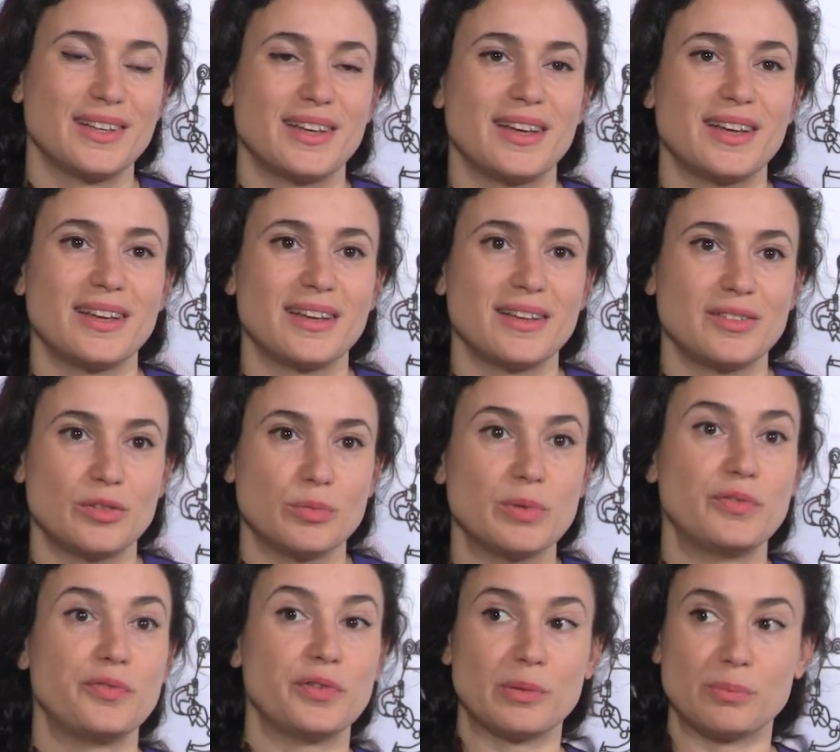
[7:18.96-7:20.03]
to be
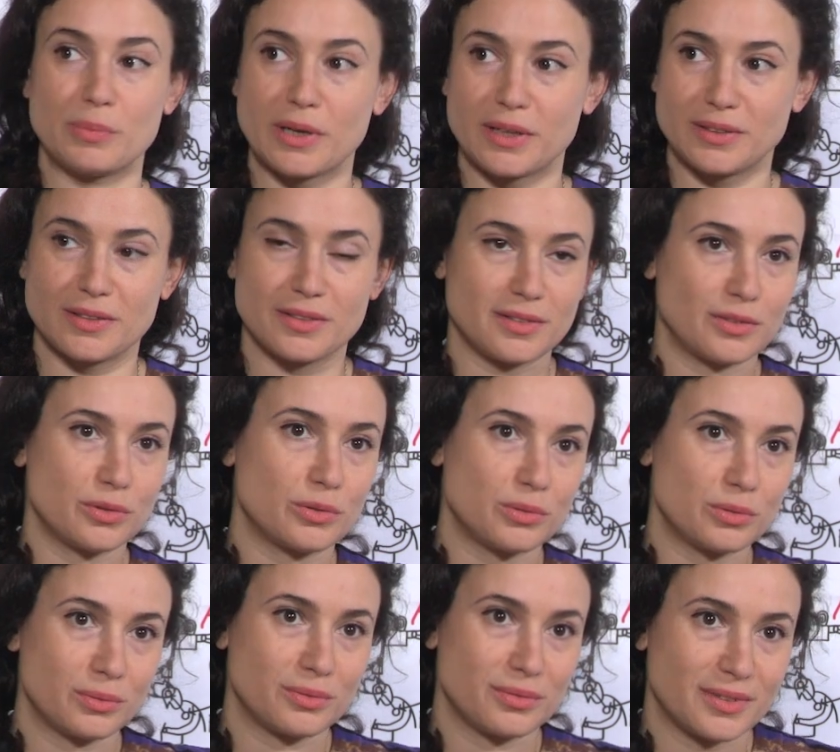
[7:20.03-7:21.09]
filmed by these
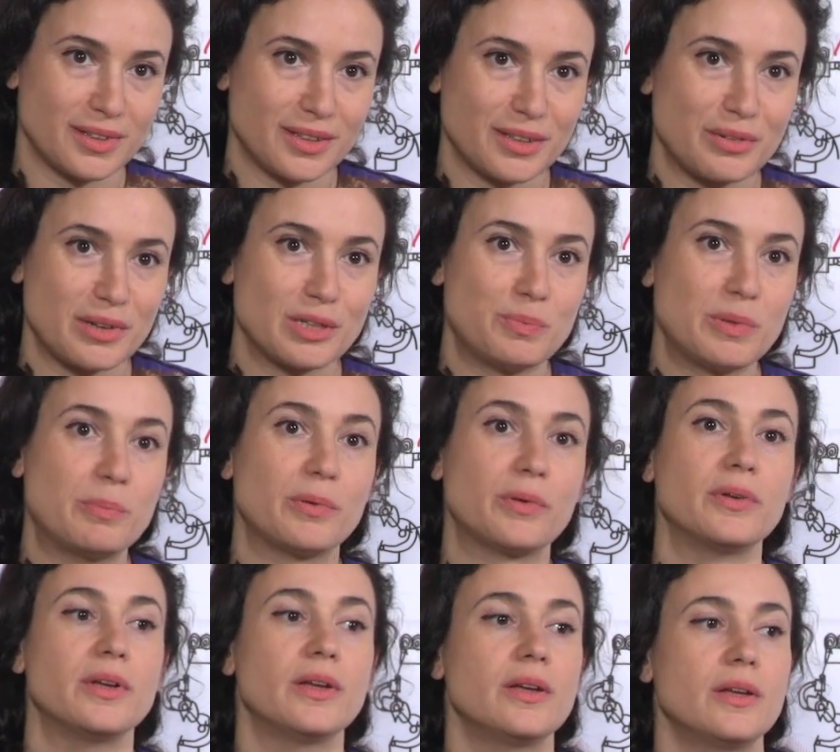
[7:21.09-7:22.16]
two great
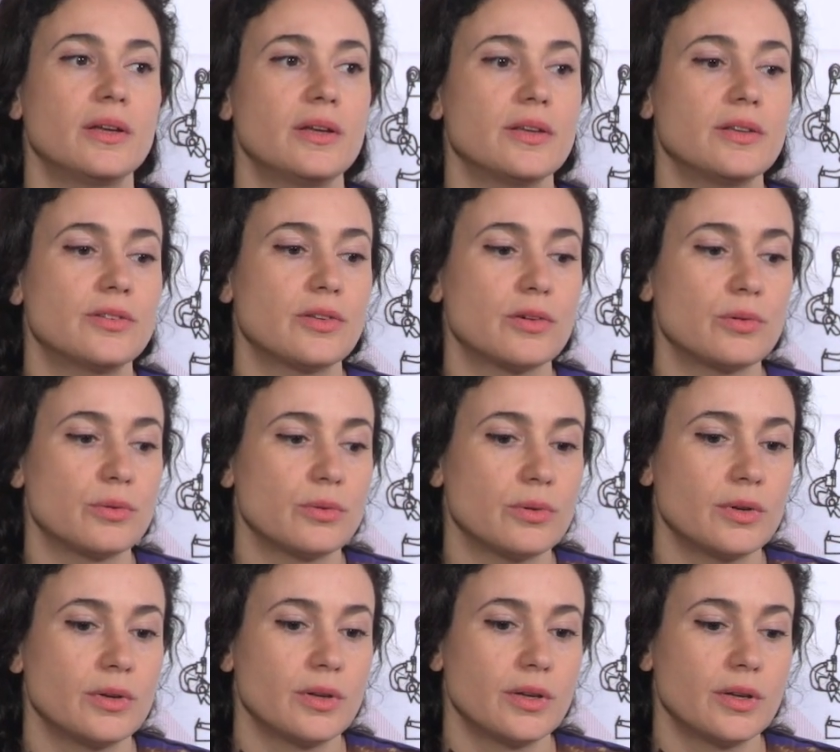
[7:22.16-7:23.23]
people. So
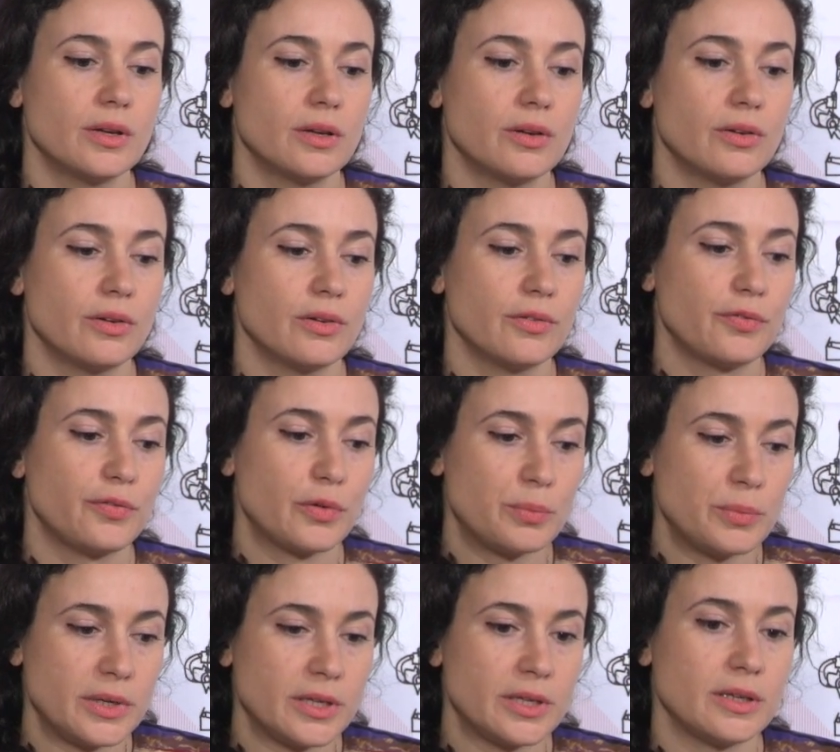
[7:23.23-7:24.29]
for
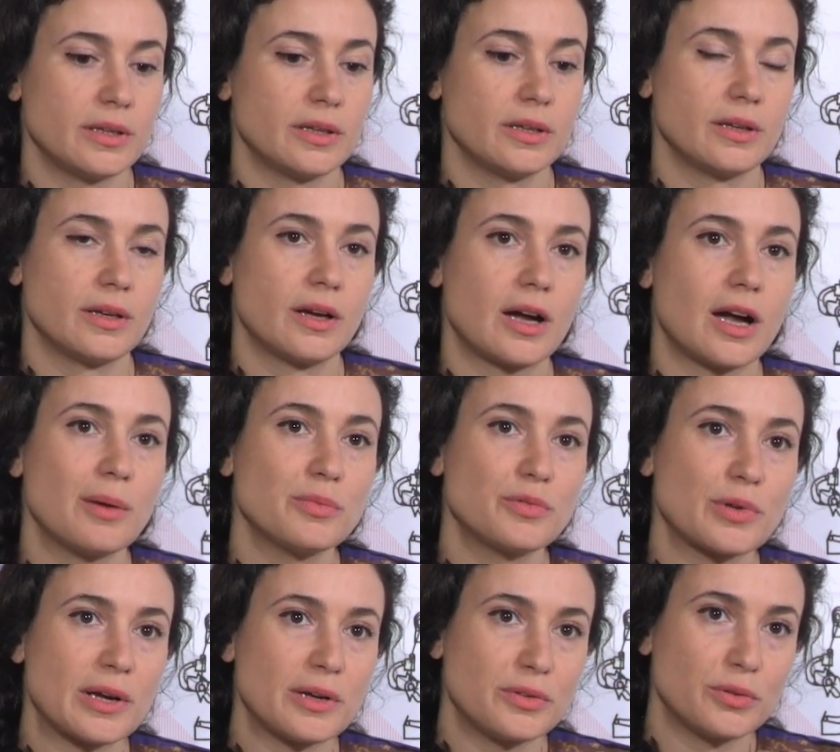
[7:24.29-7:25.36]
me, I'm
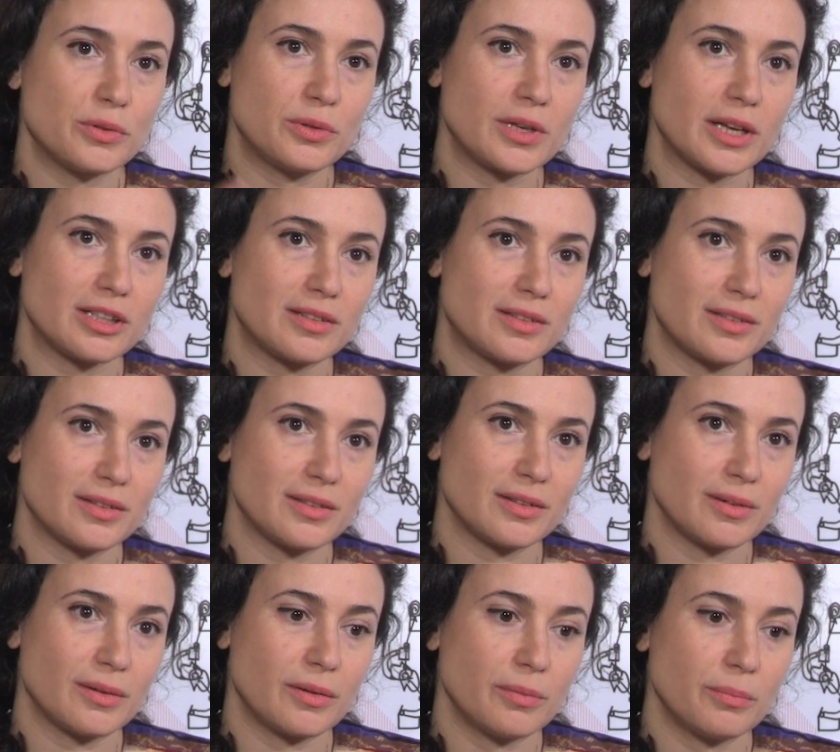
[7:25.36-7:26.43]
trying to get
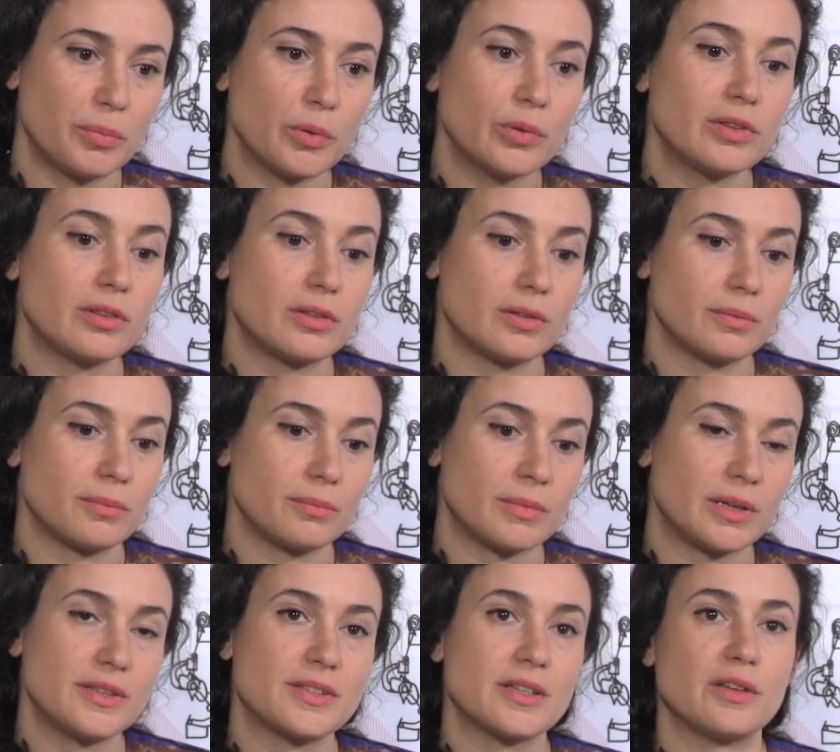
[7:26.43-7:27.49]
both
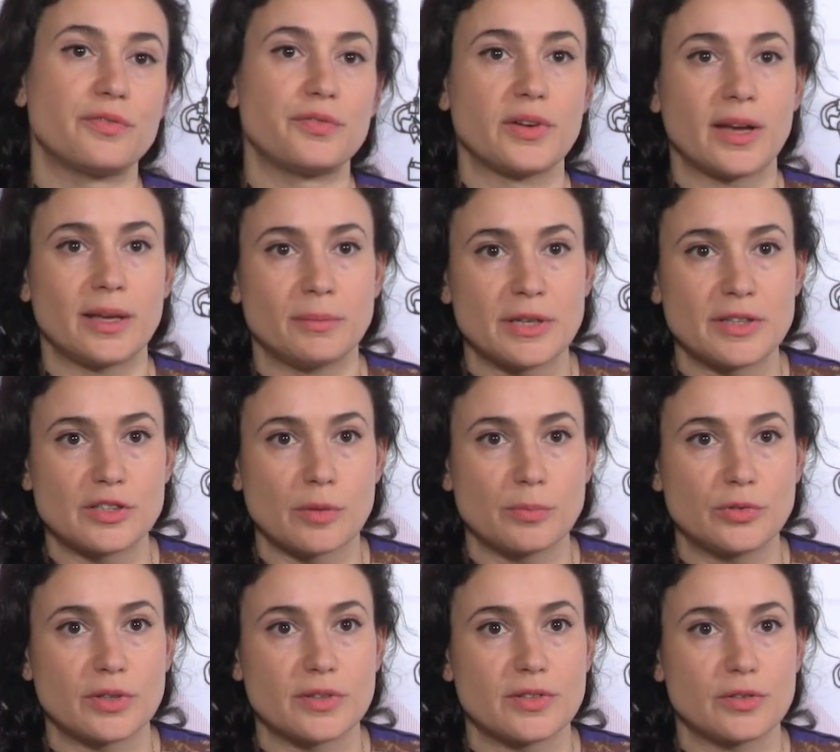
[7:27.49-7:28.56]
myself and my
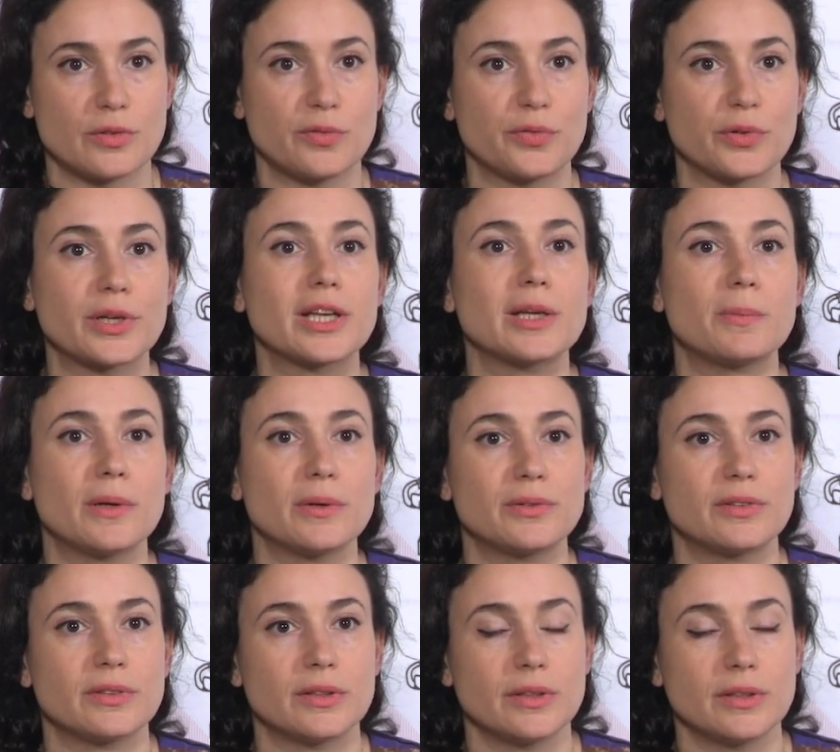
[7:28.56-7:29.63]
subjects to forget
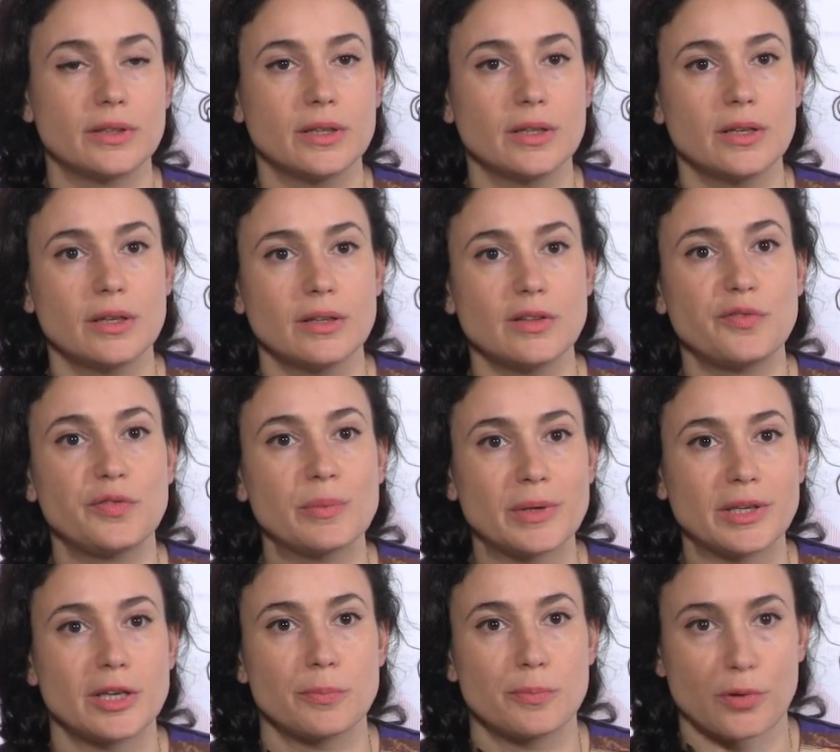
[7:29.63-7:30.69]
about the
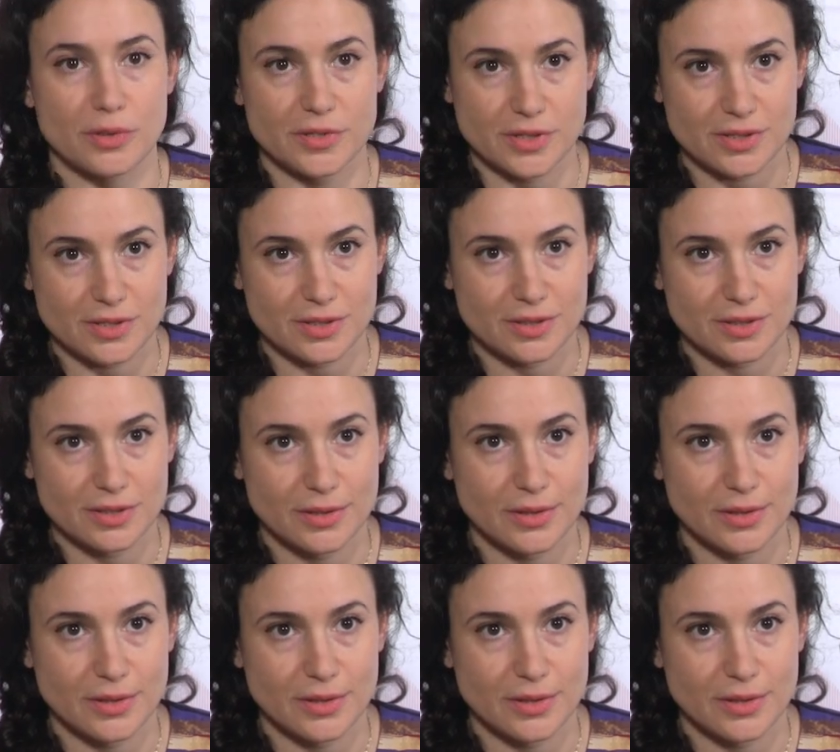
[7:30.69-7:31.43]
filmmaking process.